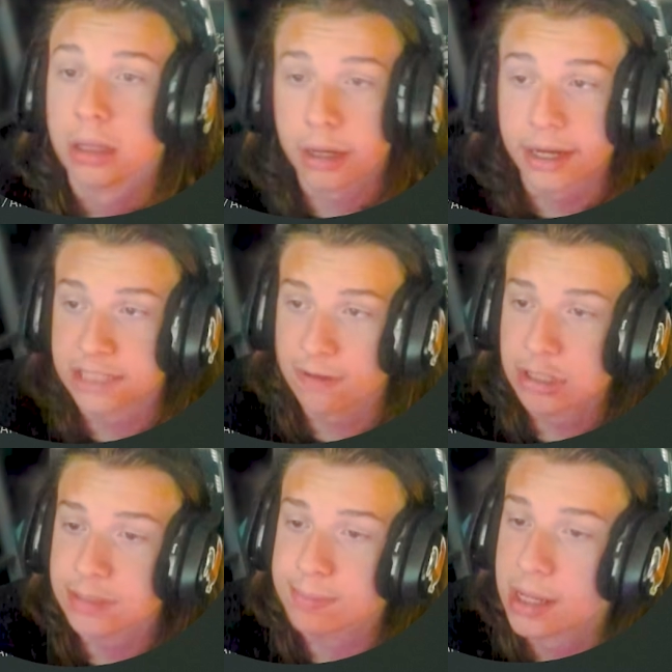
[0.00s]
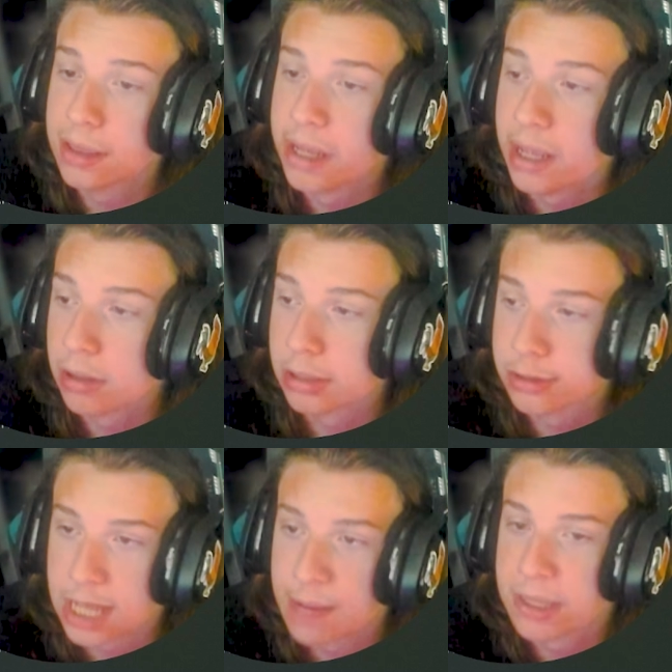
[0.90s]
Alright, as far as button layout
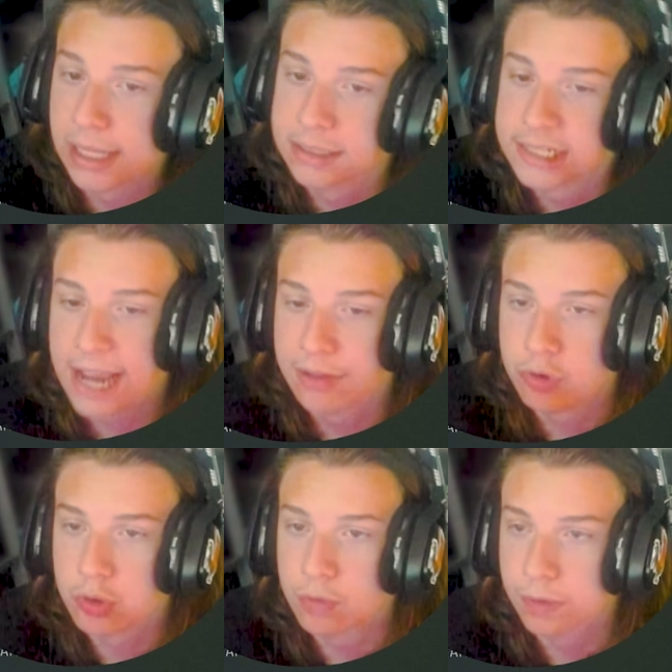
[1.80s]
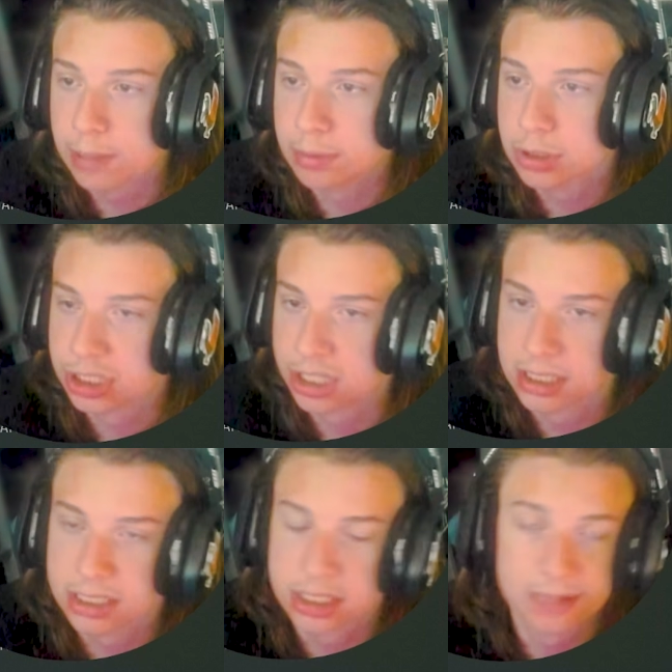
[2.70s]
goes, I play in tactical flips just
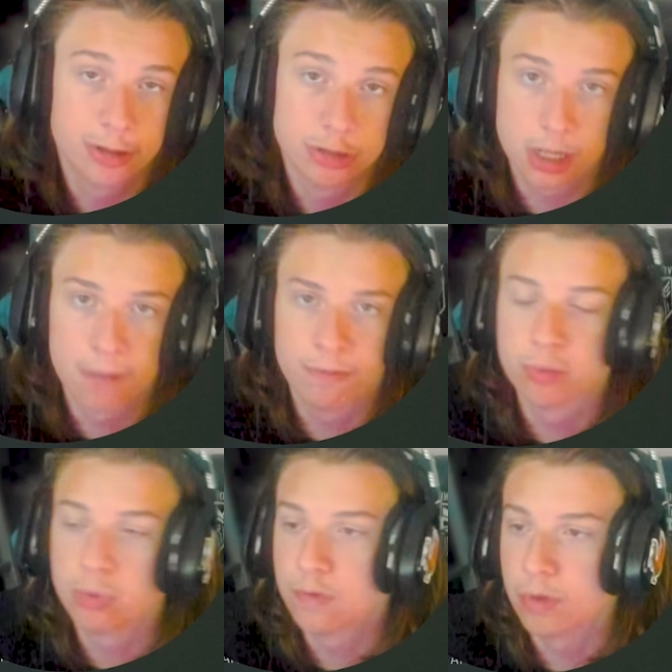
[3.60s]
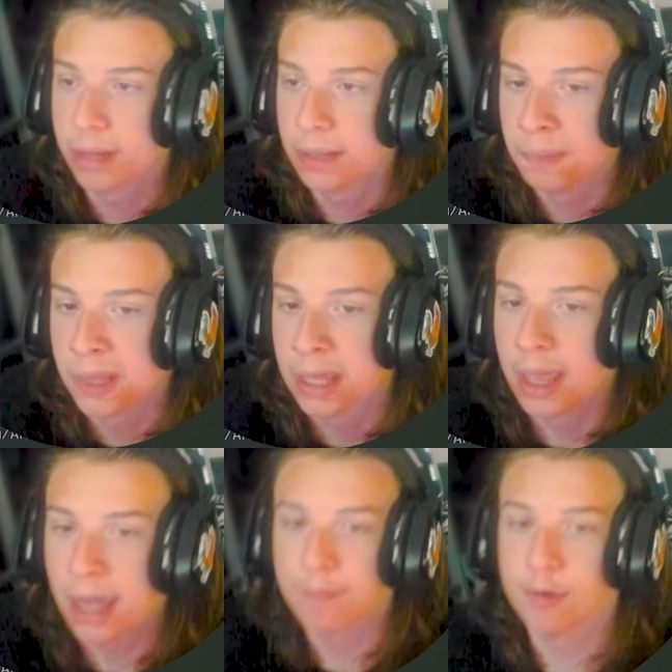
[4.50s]
because it's the most comfortable for me.
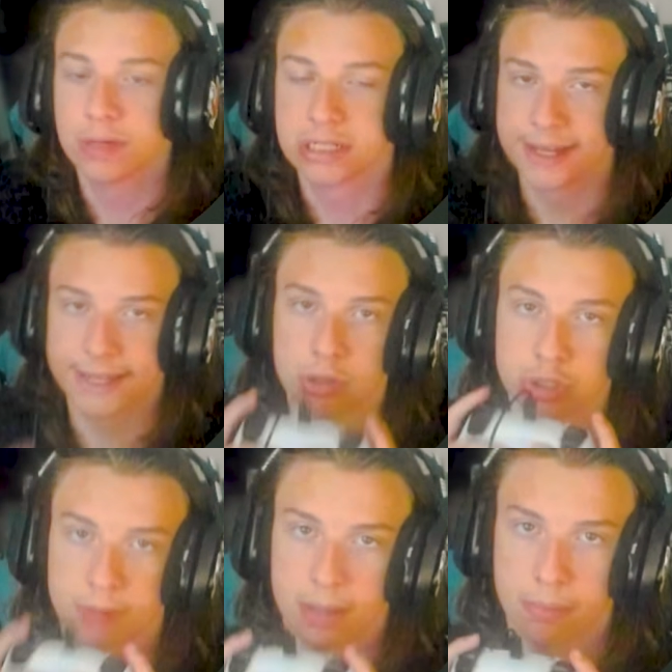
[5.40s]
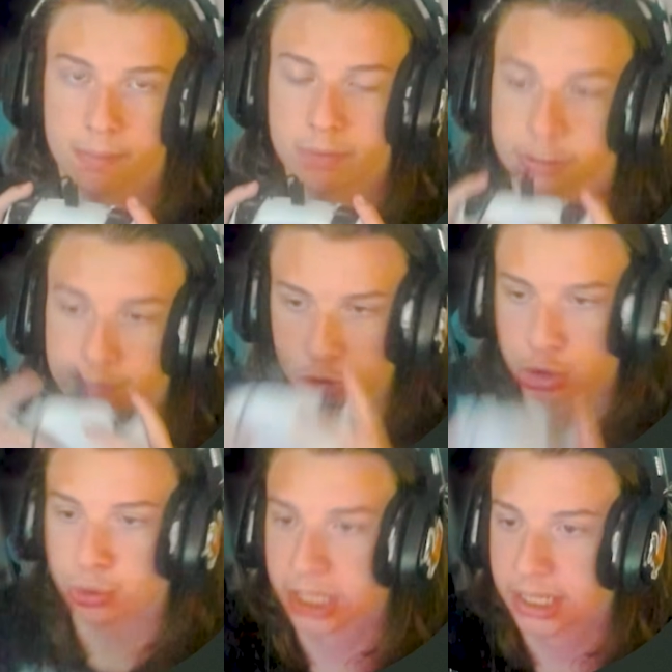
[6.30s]
And I've always liked using my bumpers for
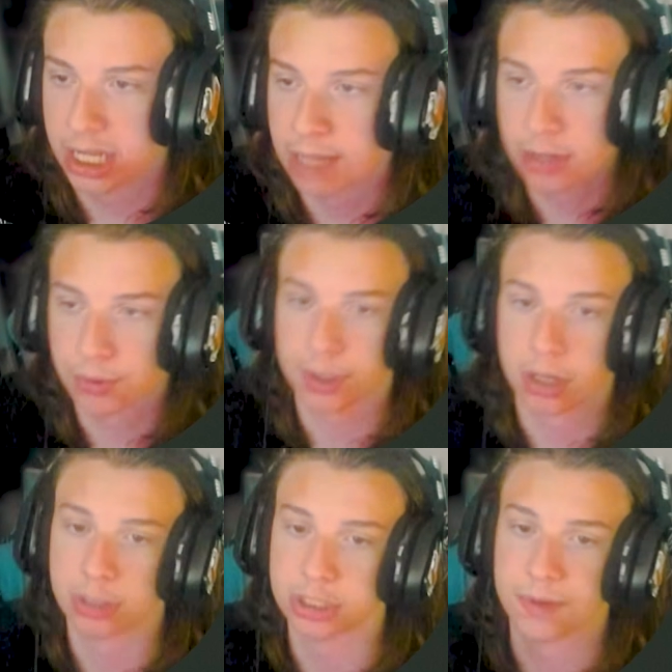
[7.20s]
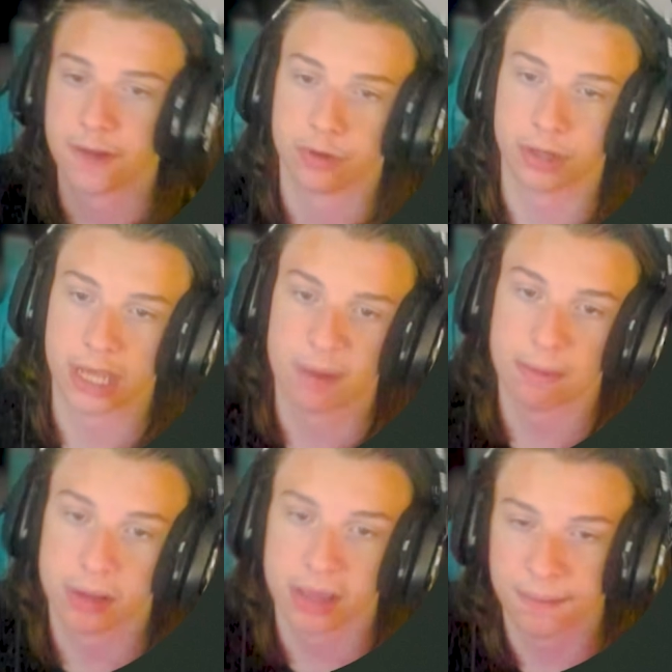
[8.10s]
shooting and aiming regardless of whatever game
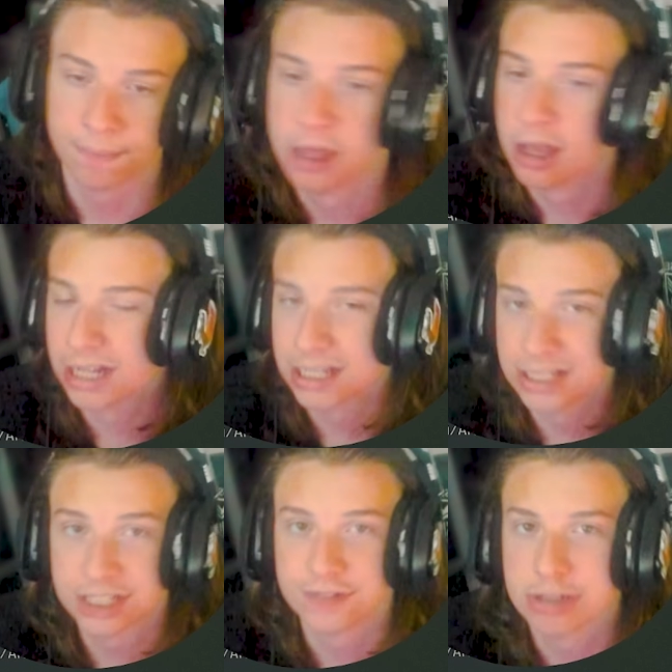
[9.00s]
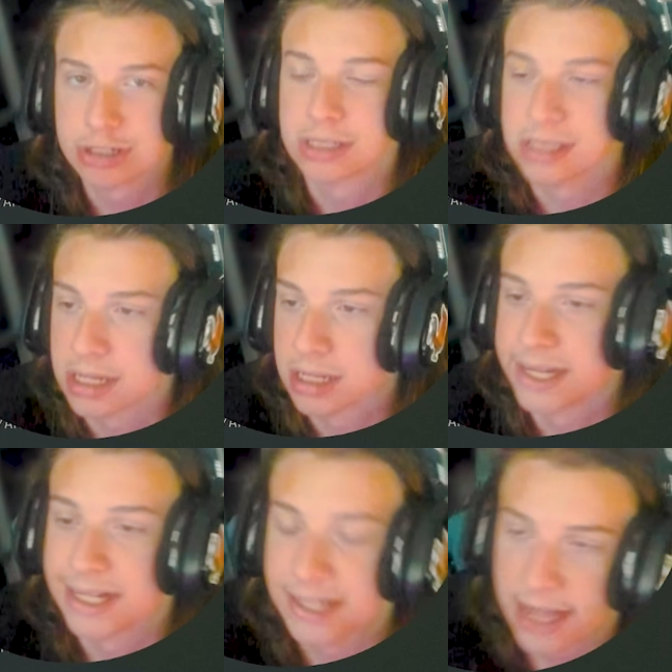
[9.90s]
I'm playing because it just feels
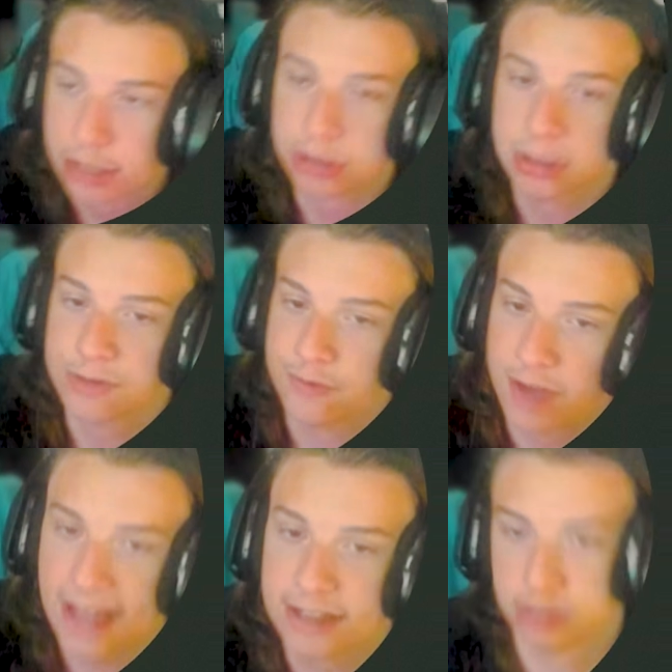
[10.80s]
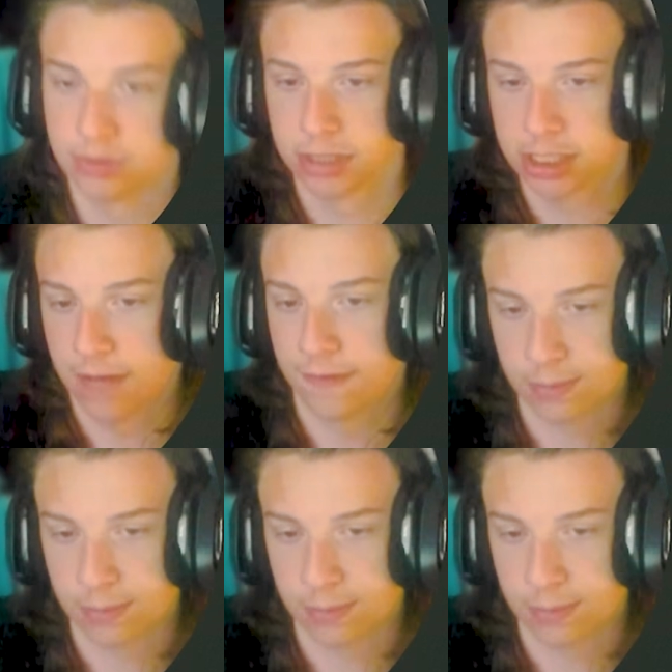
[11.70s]
like naturally faster and stuff.